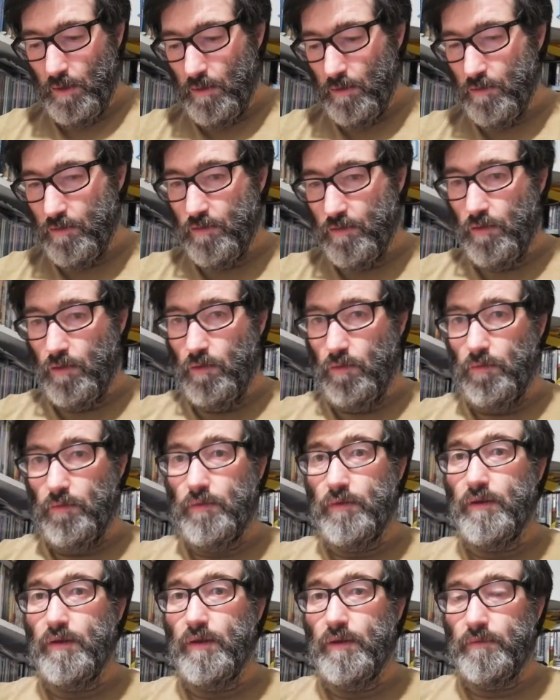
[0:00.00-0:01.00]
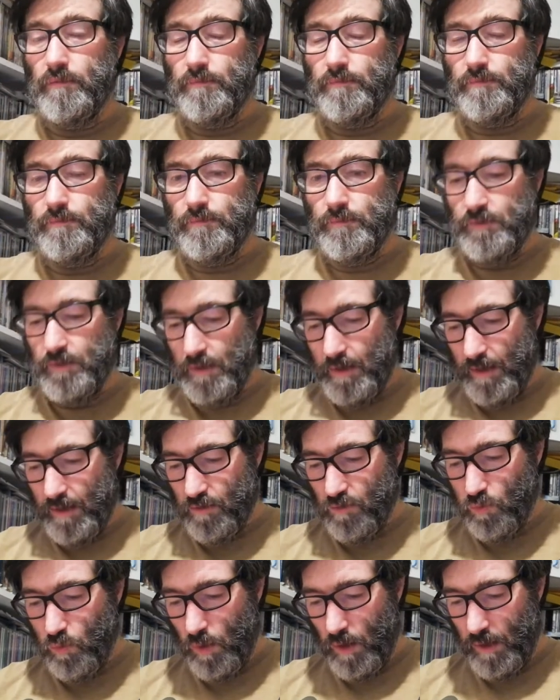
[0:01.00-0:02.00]
So the
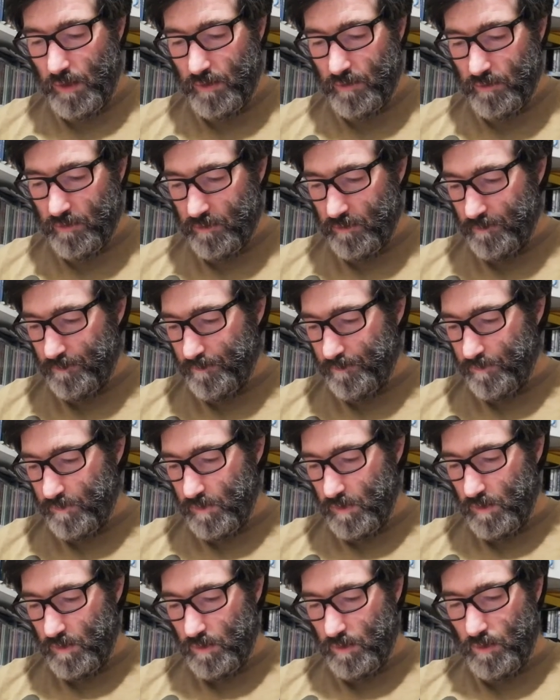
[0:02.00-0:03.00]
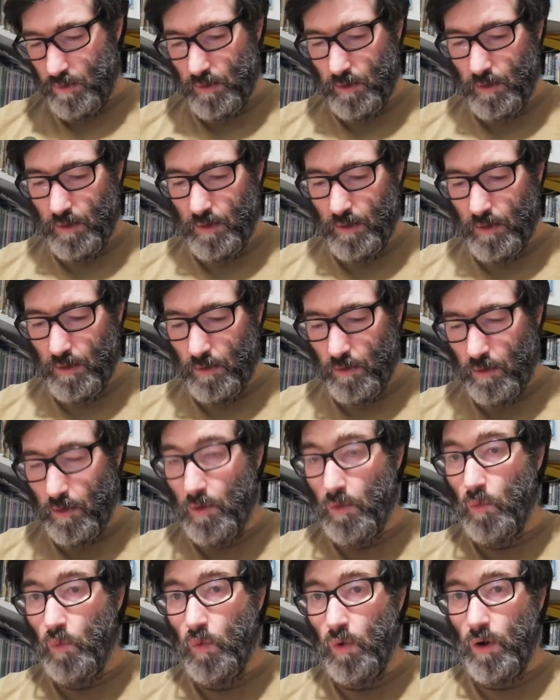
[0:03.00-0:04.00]
next ones
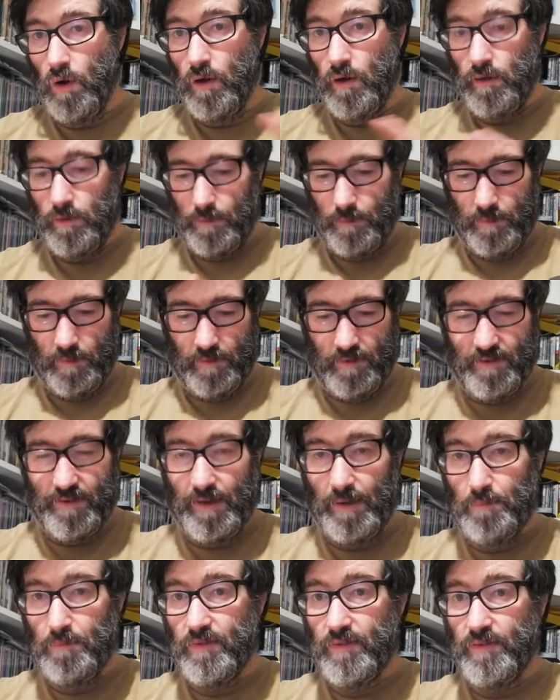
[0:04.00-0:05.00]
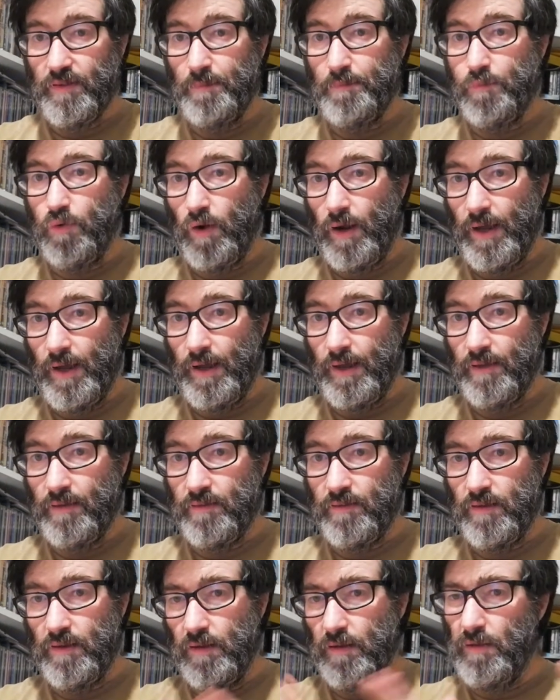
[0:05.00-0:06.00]
were some
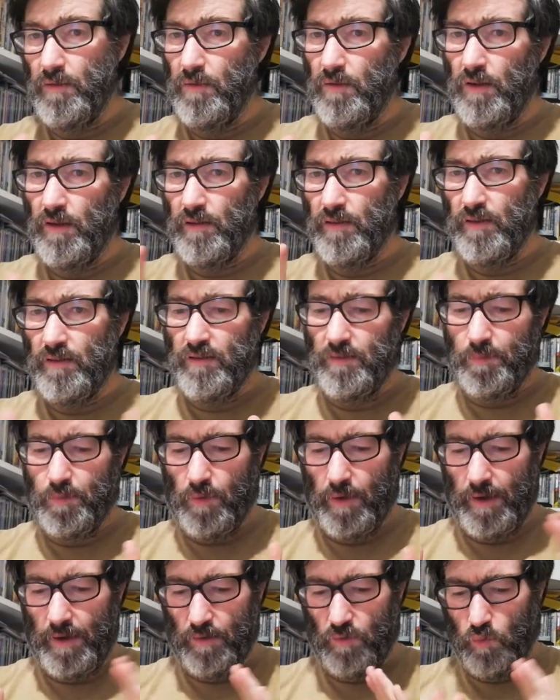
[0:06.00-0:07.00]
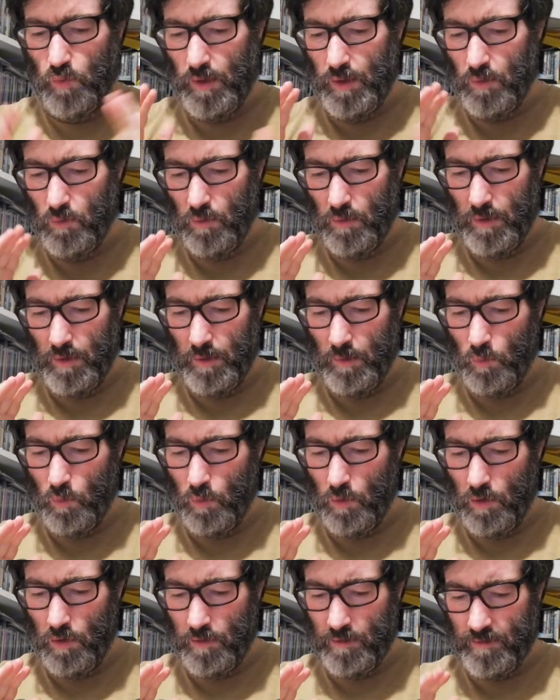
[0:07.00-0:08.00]
surprise, not a surprise. One
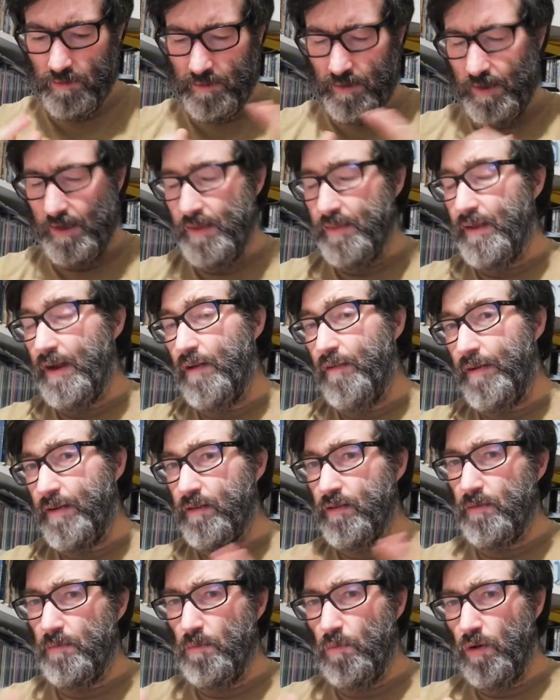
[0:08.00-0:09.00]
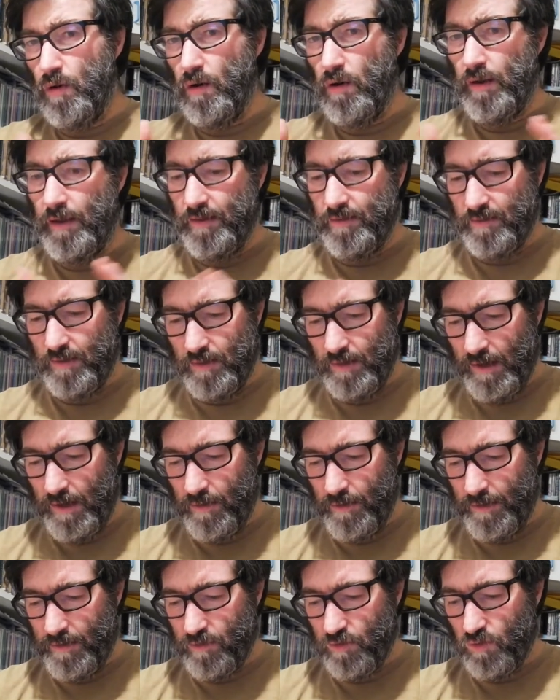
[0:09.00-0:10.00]
was a direct, more or less a
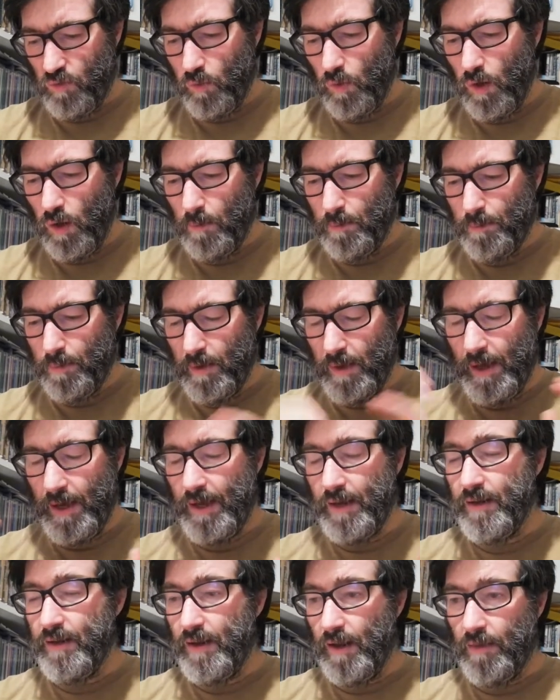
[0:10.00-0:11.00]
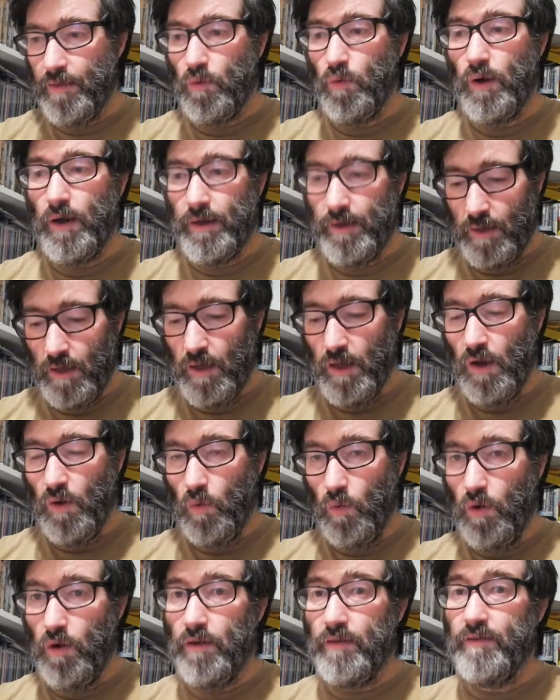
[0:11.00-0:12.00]
direct swap, and the other one
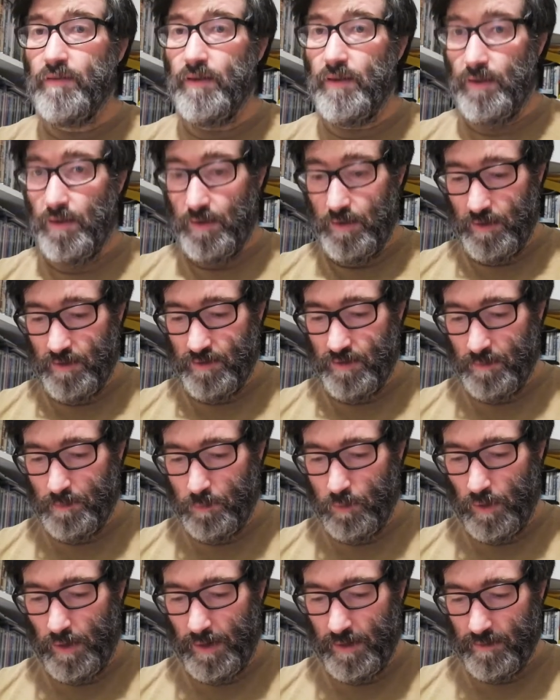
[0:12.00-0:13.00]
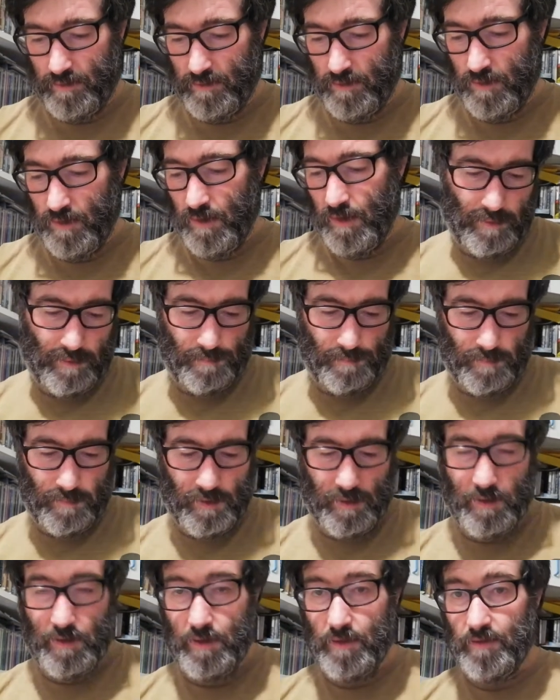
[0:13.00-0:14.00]
was a surprise.
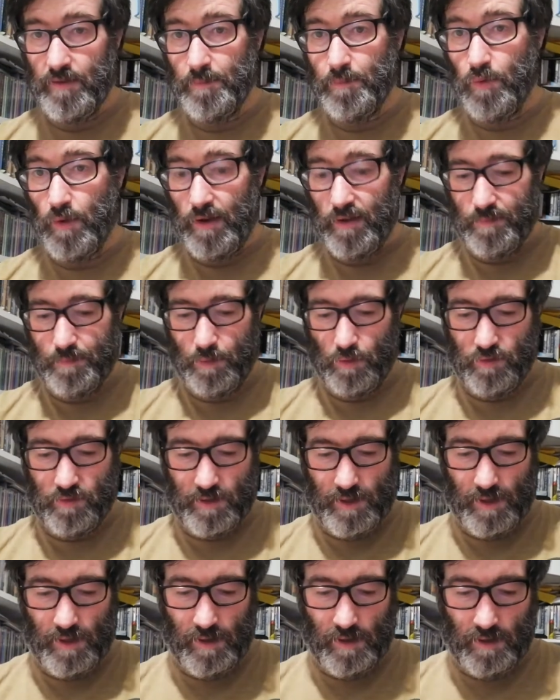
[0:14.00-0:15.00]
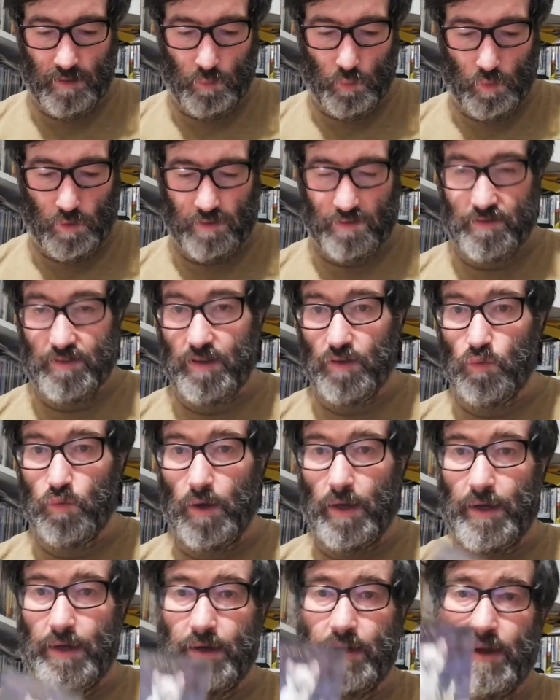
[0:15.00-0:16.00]
The surprise postcard was this
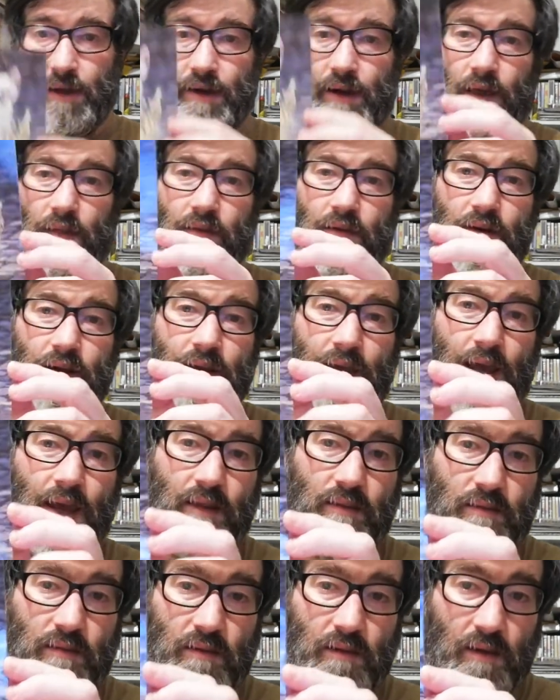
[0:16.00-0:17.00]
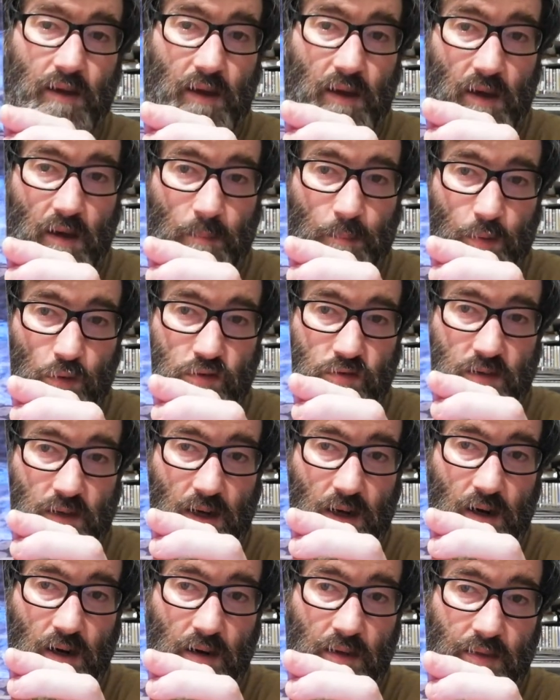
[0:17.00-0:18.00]
one, another cat
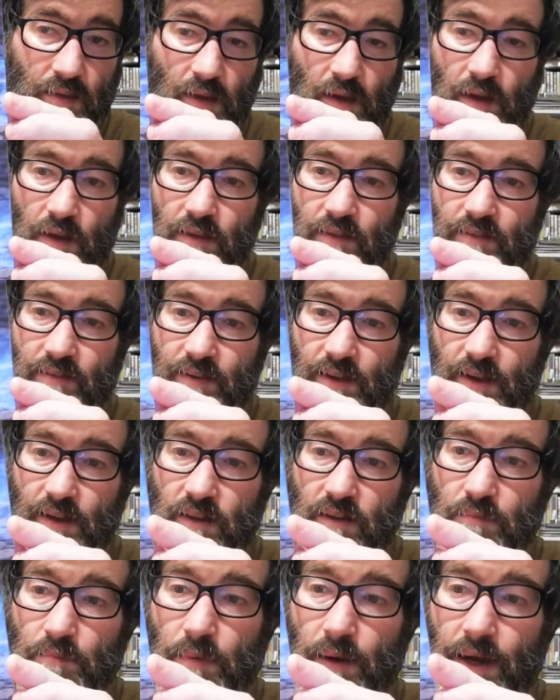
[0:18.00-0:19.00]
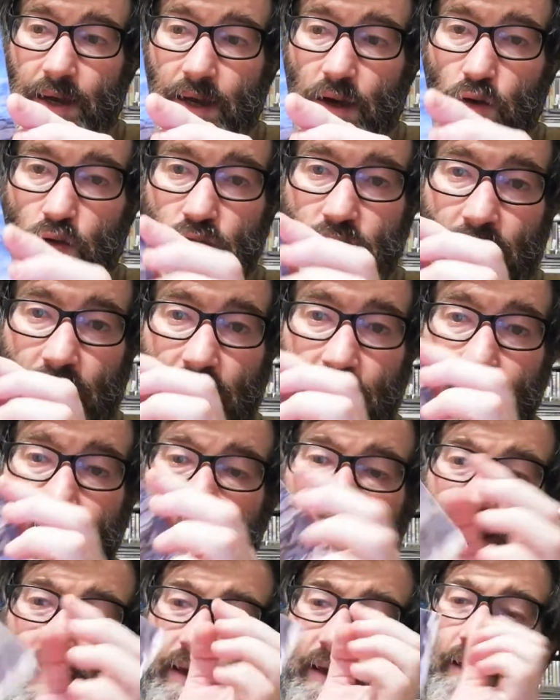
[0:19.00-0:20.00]
postcard sent by
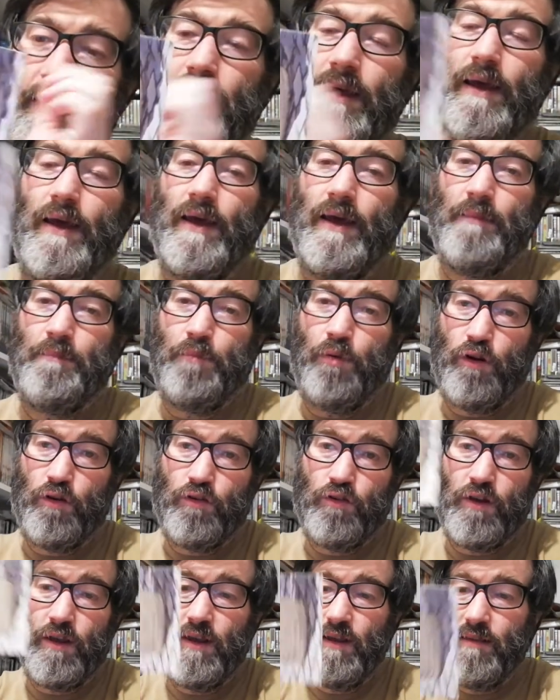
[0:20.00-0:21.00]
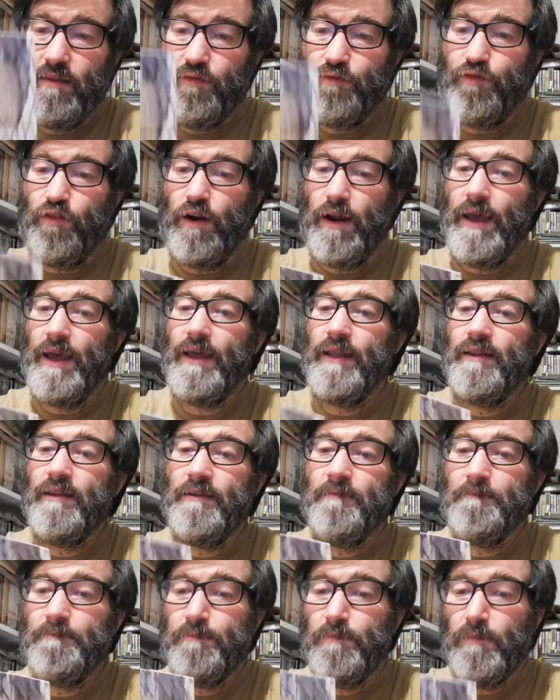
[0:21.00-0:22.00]
Rosaria, a Portuguese friend